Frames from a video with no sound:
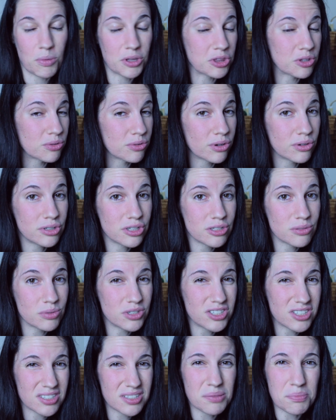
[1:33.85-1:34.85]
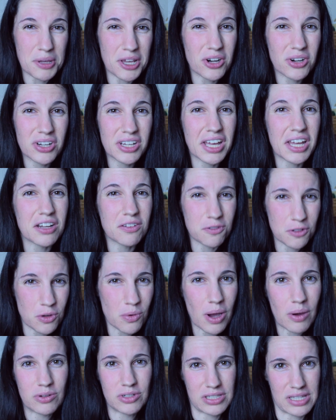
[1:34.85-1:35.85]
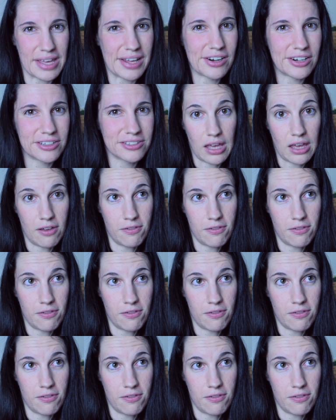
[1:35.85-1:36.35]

but the roaches would just appear again a few hours later.